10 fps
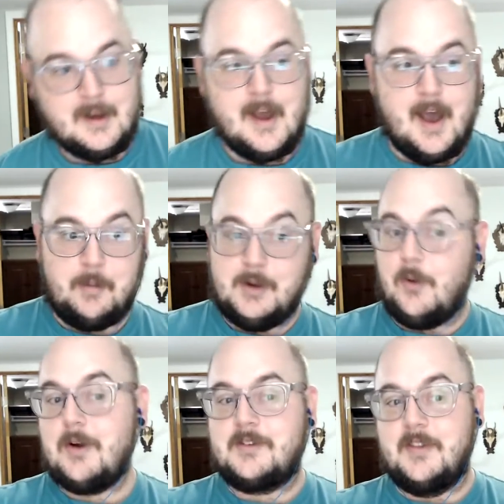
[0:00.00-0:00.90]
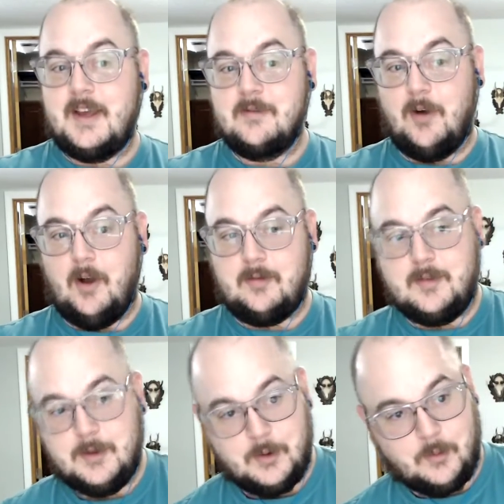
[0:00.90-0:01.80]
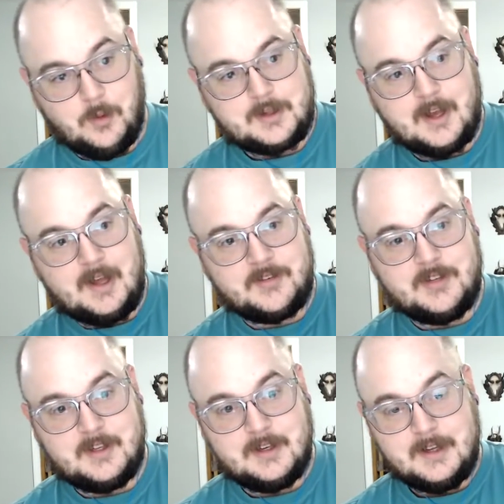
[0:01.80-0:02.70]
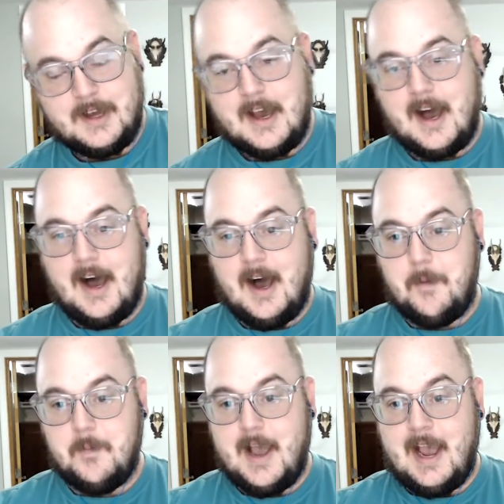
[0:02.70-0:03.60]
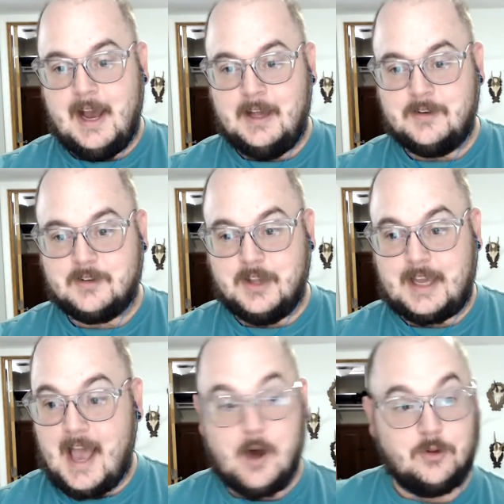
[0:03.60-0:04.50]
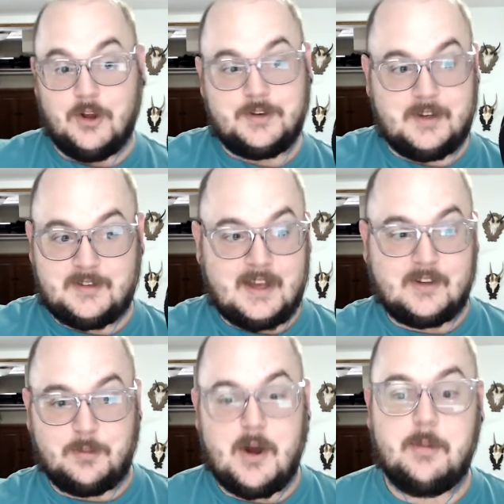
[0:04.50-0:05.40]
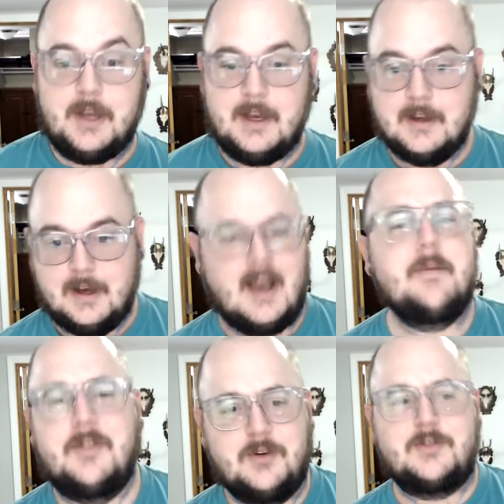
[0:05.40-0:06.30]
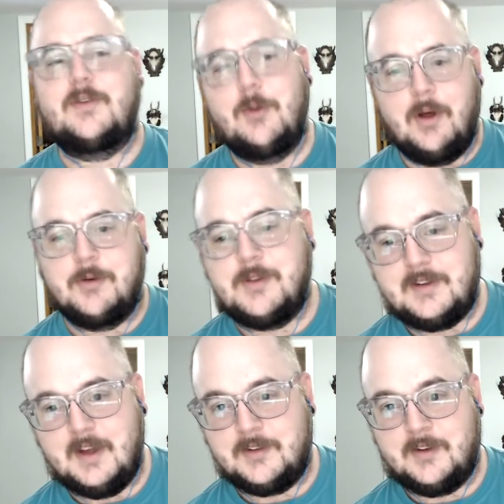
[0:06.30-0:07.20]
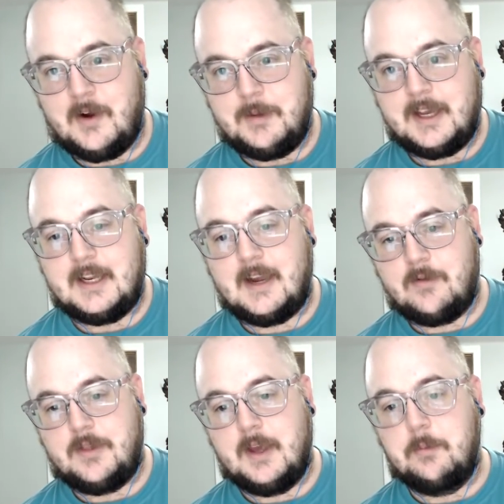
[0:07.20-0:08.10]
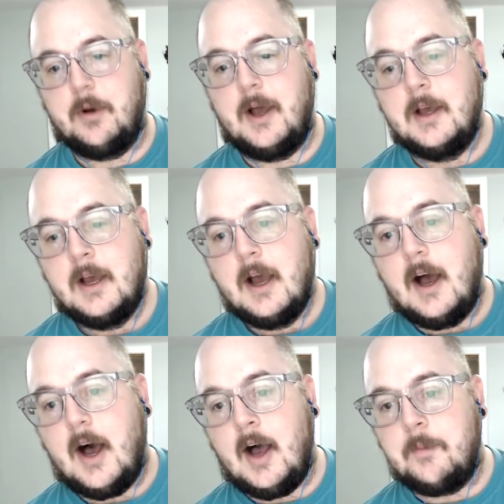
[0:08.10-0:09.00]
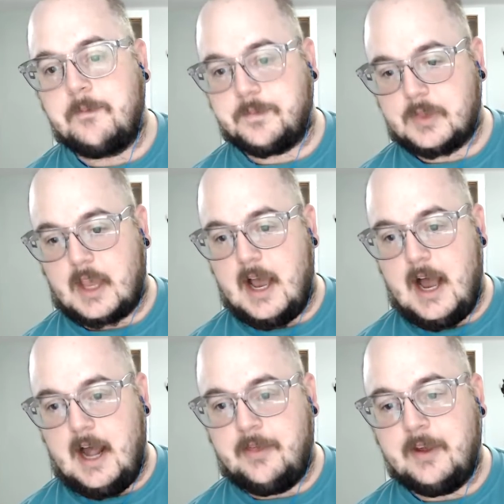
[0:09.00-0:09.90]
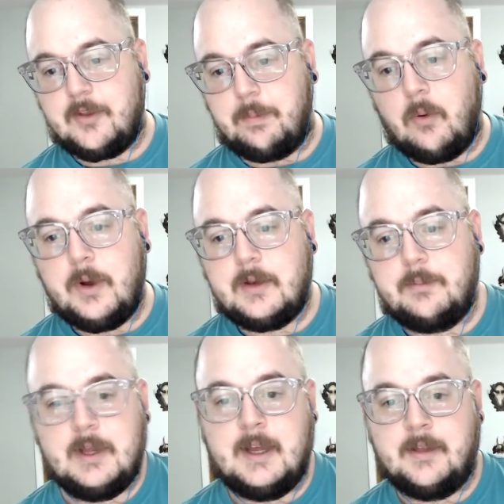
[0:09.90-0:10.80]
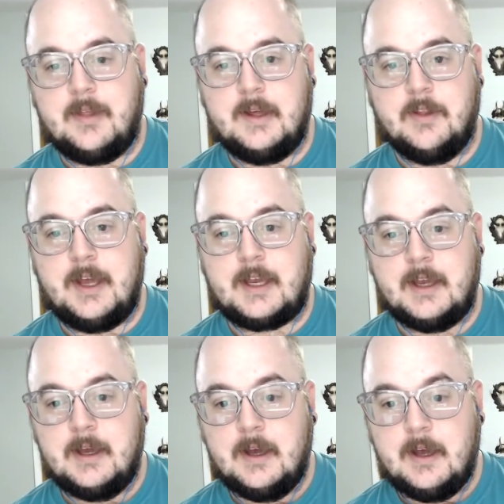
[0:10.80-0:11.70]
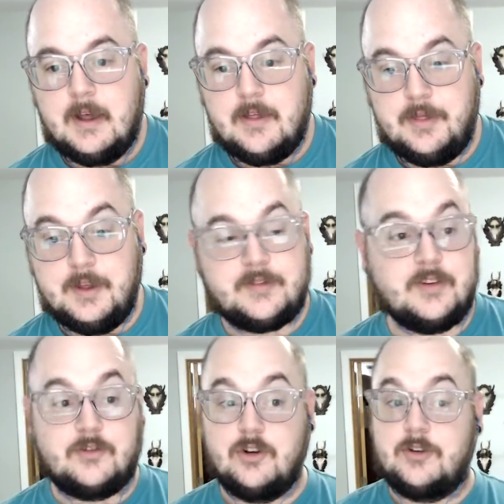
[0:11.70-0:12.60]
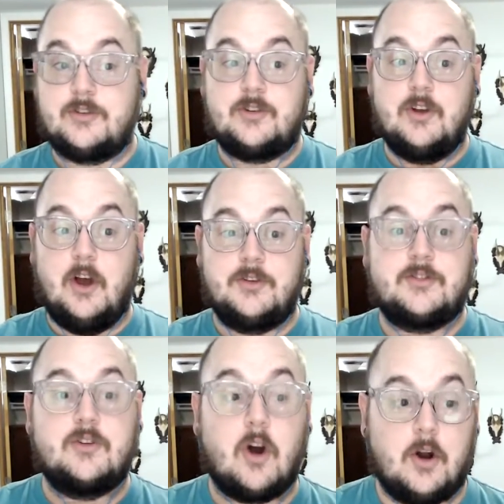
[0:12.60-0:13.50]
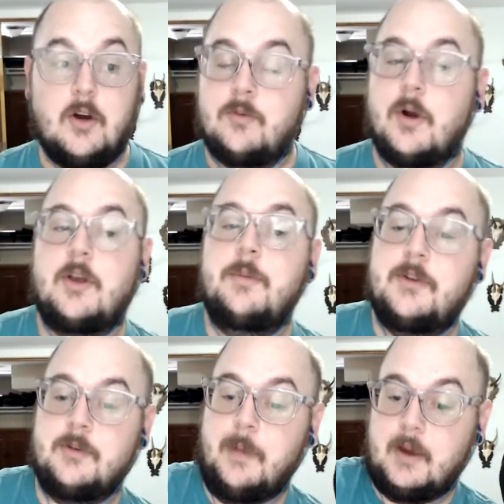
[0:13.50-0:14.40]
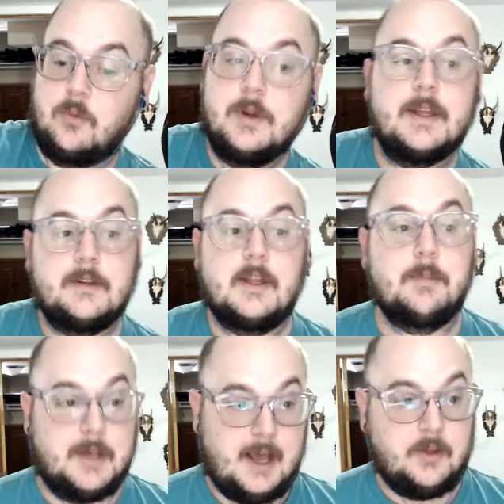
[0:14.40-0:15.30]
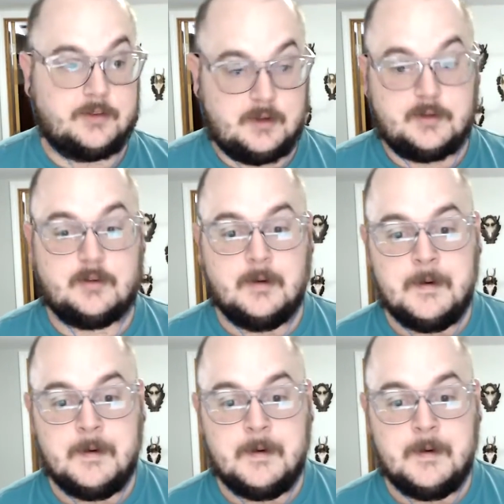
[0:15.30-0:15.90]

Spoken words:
how many orgs did they involve, what caused it, and like how long did it take to propagate. There's a few other details in there. I'm not getting everything, but I think the point being that like this is just a start of what could be some like really deep analysis.